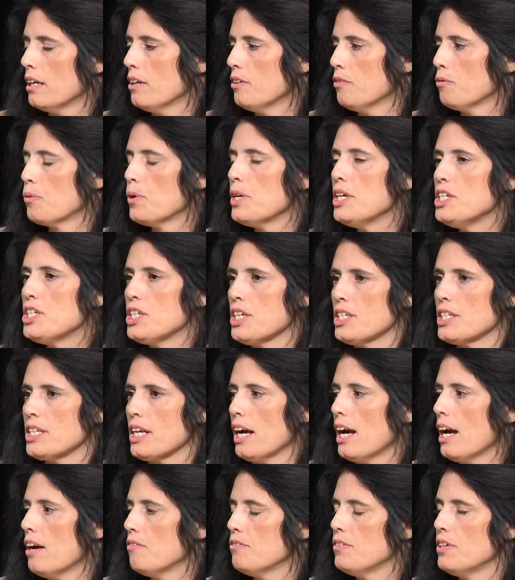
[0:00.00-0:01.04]
regions that
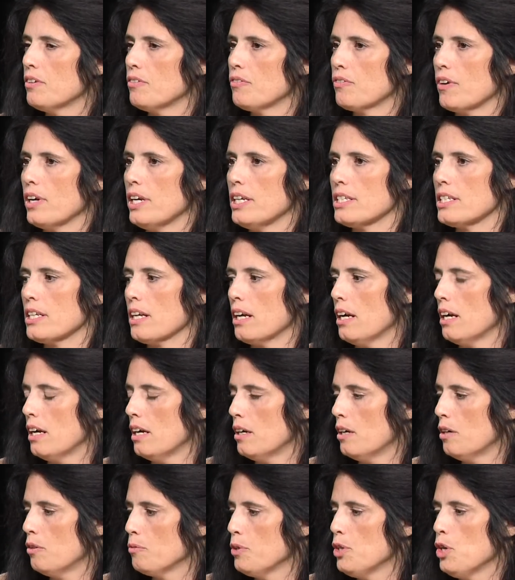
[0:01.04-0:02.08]
have different,
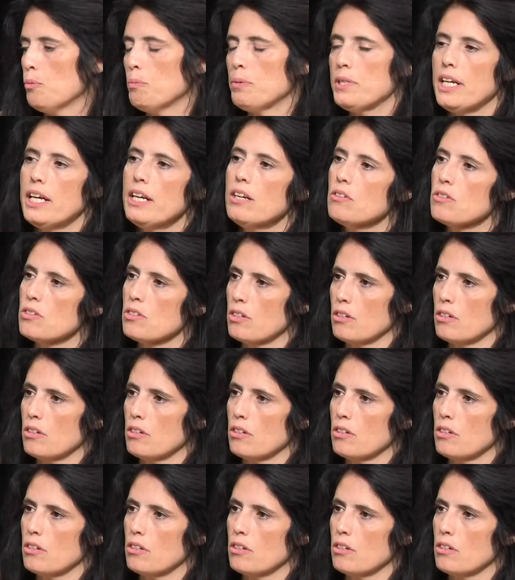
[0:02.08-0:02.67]
potatoes